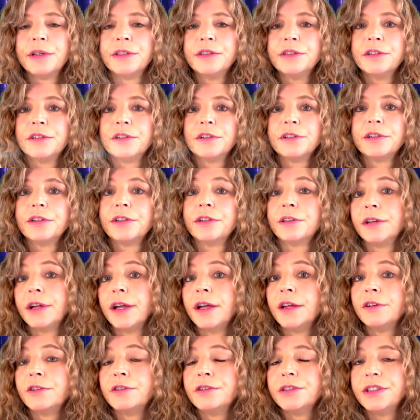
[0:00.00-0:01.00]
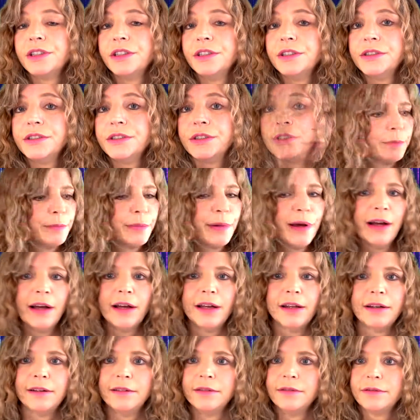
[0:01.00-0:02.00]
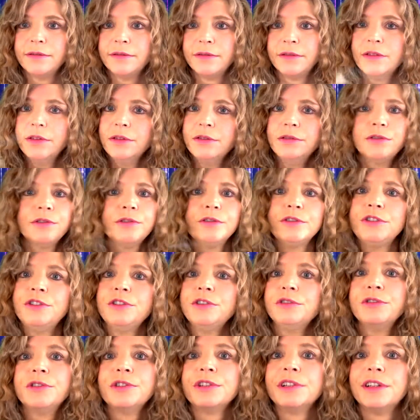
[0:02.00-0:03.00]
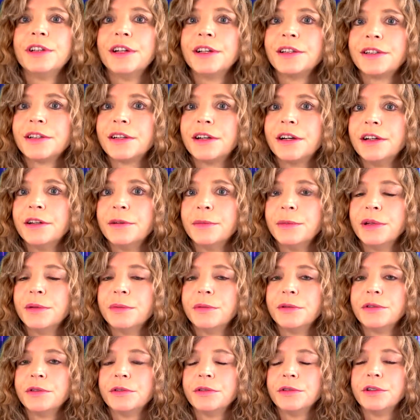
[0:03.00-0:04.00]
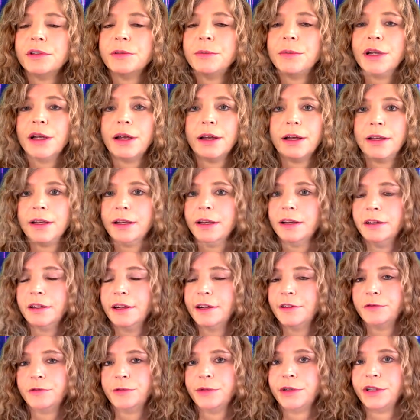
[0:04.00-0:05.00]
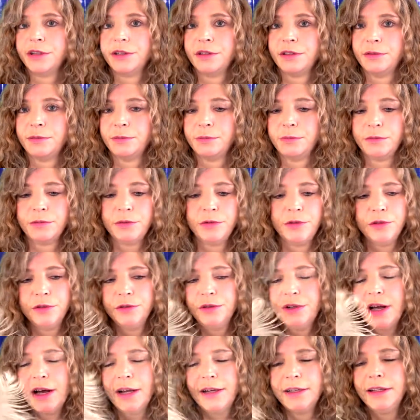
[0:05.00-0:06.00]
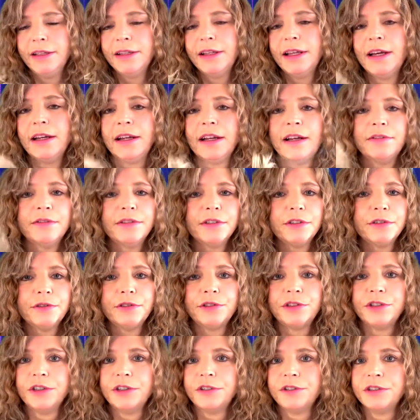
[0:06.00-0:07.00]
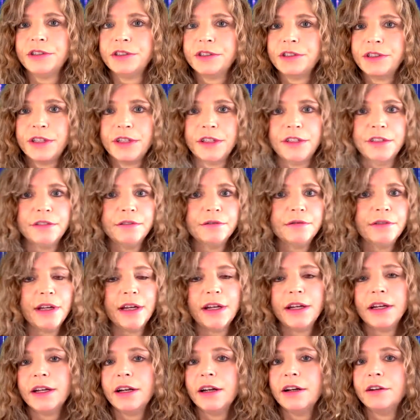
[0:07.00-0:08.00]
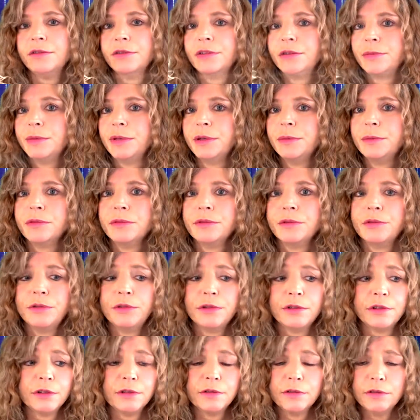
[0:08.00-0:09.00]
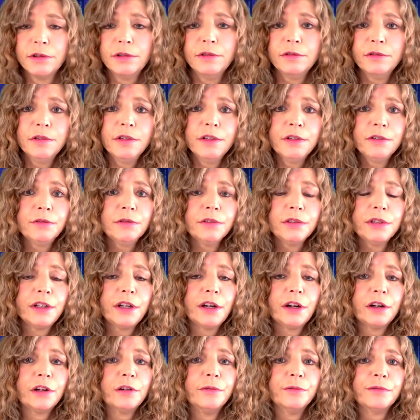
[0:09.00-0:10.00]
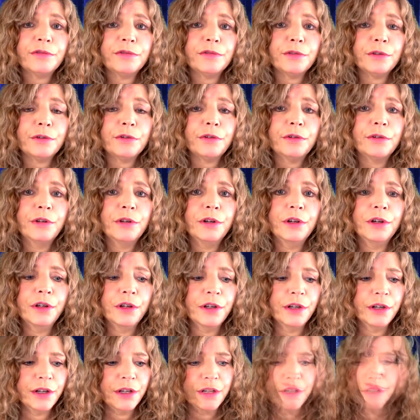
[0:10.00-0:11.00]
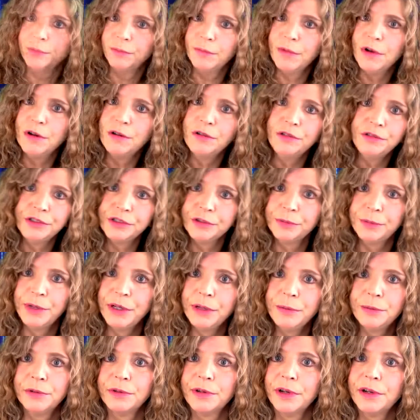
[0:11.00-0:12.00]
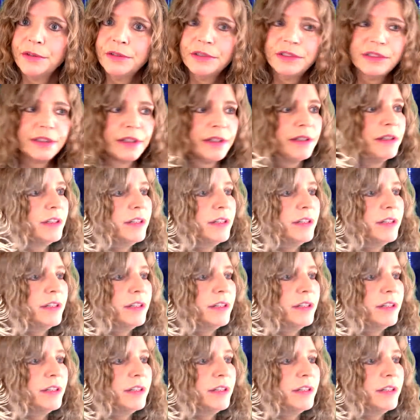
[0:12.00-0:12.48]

by dark energies. But those are usually not the kind of people you're going to be hanging out with. You're not in that evolutionary stage of hanging out with people who are literally harmful. Most people, I would say